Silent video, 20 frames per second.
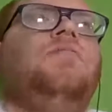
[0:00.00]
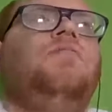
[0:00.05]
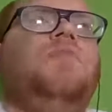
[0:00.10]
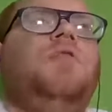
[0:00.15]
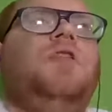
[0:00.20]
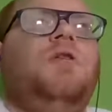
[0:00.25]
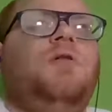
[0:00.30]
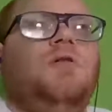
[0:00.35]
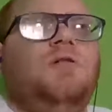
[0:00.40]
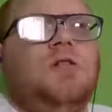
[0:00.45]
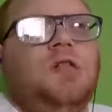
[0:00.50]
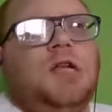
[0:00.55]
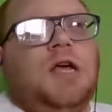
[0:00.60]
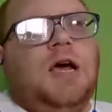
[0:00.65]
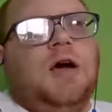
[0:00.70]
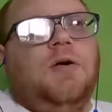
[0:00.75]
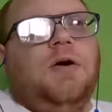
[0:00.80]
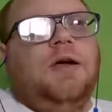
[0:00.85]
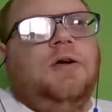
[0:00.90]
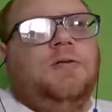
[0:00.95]
you can see
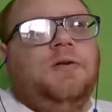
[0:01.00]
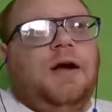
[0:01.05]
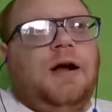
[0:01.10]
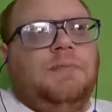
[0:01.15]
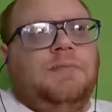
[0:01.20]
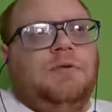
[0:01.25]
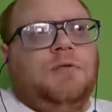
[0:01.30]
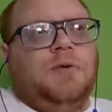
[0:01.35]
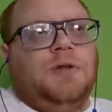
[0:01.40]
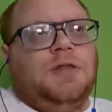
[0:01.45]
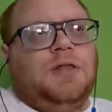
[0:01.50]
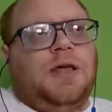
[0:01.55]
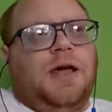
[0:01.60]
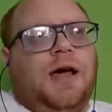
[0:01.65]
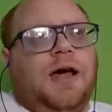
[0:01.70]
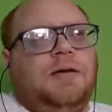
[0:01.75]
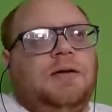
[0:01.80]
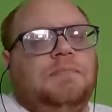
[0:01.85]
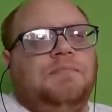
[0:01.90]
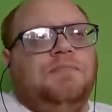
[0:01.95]
how I grapple with
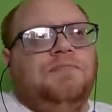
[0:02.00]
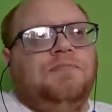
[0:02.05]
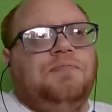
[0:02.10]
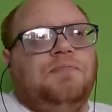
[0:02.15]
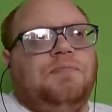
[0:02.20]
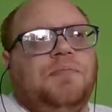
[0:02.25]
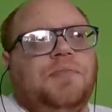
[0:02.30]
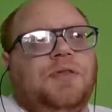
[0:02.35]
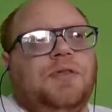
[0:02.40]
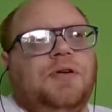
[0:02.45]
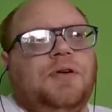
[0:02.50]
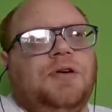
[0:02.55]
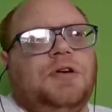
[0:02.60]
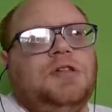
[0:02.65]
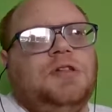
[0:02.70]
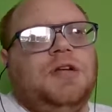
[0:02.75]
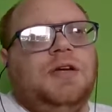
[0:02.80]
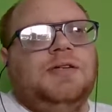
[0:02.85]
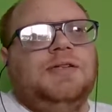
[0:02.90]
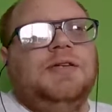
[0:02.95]
that.
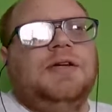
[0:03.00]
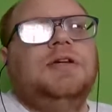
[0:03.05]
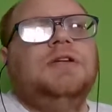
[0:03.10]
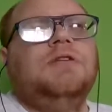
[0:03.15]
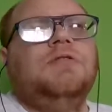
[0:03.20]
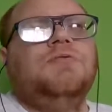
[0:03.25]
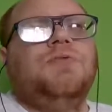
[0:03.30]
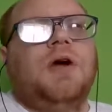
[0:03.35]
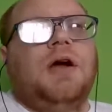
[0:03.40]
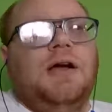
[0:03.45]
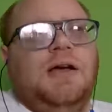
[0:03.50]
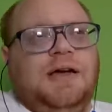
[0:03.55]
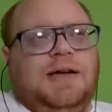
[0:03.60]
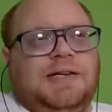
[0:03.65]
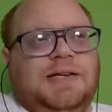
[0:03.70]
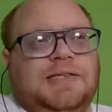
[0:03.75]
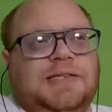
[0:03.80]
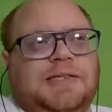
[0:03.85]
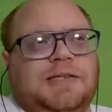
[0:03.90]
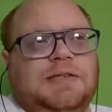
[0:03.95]
Because I tend to
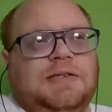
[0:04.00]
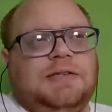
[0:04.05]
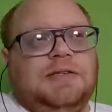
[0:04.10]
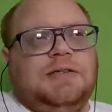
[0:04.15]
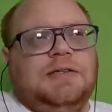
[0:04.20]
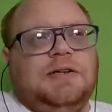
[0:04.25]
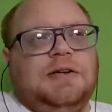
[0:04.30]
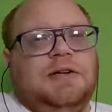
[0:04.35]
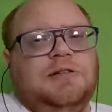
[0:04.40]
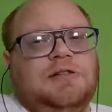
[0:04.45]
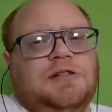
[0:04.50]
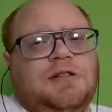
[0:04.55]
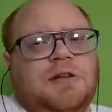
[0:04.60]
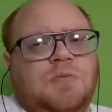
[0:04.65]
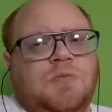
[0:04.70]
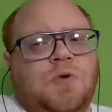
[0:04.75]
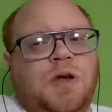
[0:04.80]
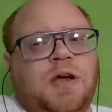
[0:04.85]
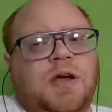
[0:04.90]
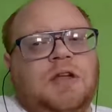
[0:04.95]
write, in
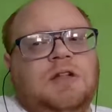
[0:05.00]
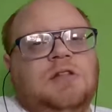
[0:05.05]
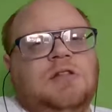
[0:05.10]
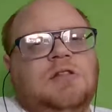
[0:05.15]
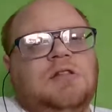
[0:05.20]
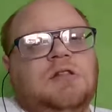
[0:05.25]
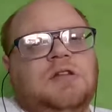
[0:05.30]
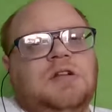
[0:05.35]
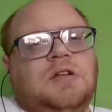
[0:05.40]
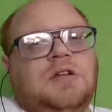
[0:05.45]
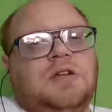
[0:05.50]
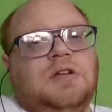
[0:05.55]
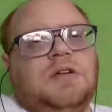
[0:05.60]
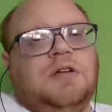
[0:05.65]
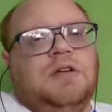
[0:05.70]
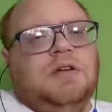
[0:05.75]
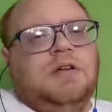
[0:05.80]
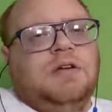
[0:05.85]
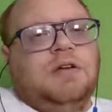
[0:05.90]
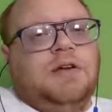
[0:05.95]
some ways,
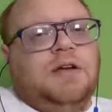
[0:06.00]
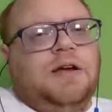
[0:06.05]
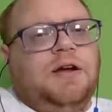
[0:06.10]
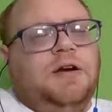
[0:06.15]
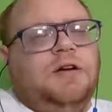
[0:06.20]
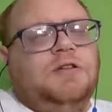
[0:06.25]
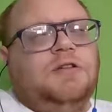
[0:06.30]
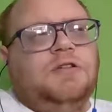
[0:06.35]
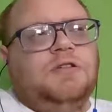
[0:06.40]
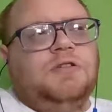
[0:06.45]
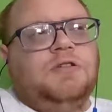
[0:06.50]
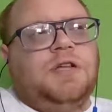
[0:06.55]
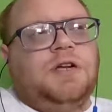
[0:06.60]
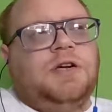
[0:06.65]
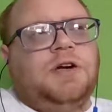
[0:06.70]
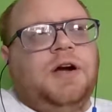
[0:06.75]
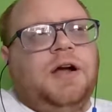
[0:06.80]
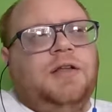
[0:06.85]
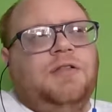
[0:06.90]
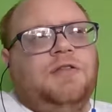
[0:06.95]
characters that
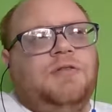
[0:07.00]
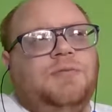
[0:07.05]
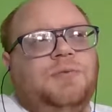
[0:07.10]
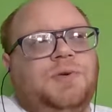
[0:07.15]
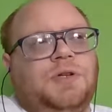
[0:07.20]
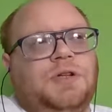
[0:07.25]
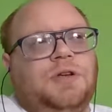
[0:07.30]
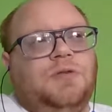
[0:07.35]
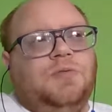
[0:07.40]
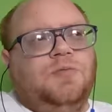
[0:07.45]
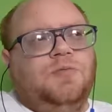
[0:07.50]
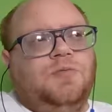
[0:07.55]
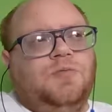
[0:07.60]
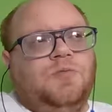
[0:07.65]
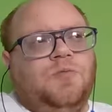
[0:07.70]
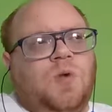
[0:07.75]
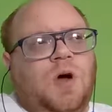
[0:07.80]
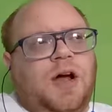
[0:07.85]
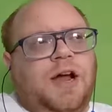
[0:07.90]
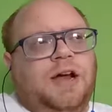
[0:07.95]
are either really
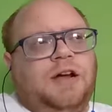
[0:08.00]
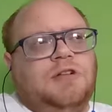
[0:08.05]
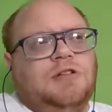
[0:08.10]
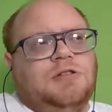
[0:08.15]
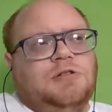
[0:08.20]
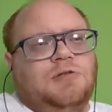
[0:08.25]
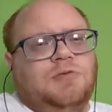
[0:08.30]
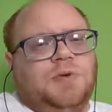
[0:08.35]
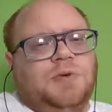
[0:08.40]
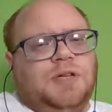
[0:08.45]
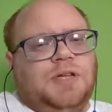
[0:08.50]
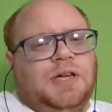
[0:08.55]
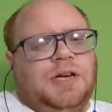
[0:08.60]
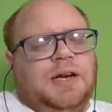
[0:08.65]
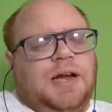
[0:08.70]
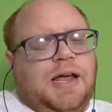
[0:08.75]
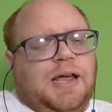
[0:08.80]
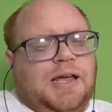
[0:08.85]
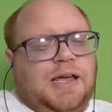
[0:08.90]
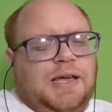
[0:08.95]
wise or really
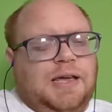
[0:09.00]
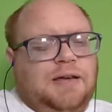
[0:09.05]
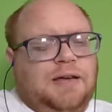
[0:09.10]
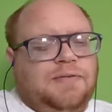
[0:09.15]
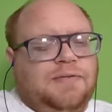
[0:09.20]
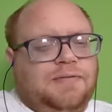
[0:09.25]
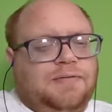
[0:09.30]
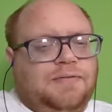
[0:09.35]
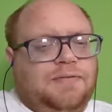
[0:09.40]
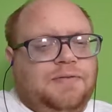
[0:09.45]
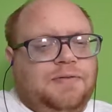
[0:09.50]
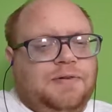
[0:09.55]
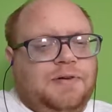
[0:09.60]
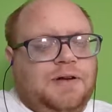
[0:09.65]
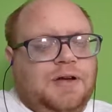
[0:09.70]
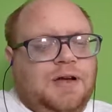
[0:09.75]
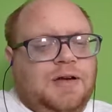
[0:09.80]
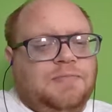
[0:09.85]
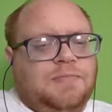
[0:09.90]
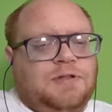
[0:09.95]
naive.
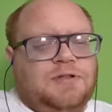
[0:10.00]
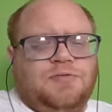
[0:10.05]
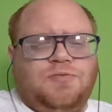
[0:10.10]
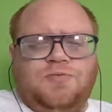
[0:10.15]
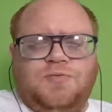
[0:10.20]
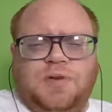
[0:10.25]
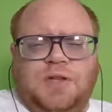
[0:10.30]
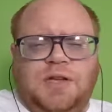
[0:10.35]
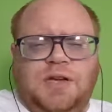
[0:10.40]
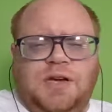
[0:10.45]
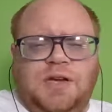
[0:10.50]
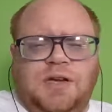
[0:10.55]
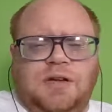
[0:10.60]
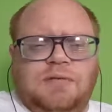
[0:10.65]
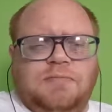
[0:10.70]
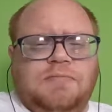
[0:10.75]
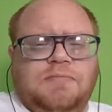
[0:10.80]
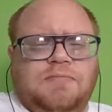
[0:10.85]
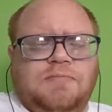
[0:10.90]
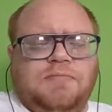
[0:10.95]
It's
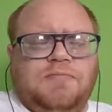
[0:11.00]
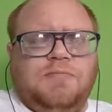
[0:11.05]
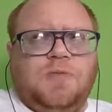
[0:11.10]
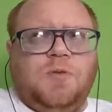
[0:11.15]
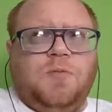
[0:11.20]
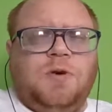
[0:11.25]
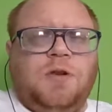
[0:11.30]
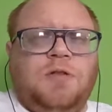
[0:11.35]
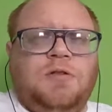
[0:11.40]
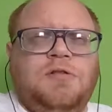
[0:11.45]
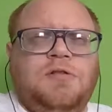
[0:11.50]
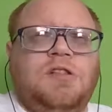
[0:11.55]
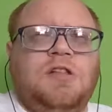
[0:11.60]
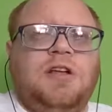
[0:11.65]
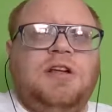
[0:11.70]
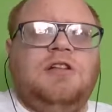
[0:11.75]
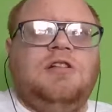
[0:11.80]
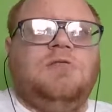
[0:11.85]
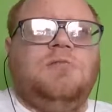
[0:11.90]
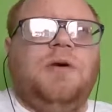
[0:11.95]
really one of those
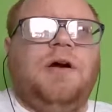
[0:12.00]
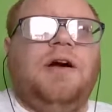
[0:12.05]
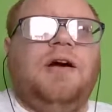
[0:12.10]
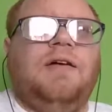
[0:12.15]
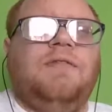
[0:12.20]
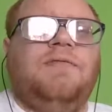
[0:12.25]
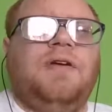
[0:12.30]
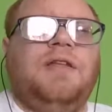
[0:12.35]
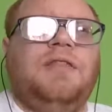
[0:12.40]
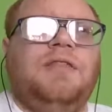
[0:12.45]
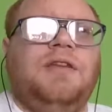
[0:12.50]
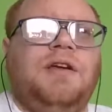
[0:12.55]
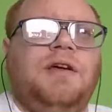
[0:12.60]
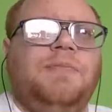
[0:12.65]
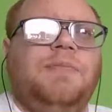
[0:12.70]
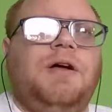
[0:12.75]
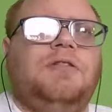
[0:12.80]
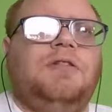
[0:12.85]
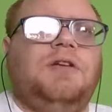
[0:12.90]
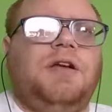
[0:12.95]
things where if I think
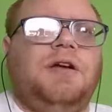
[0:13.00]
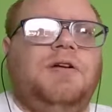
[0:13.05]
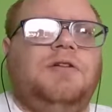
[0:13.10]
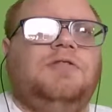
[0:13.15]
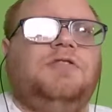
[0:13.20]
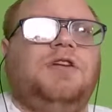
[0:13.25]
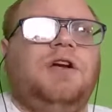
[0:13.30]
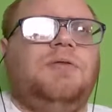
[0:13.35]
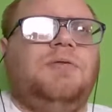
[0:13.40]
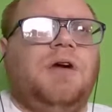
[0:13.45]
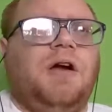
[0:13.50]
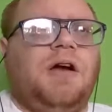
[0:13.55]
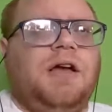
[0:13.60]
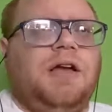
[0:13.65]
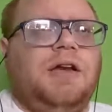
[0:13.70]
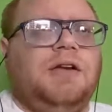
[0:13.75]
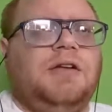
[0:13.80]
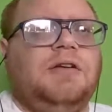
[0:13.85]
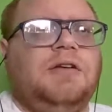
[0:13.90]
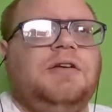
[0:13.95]
about the characters I
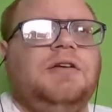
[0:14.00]
write,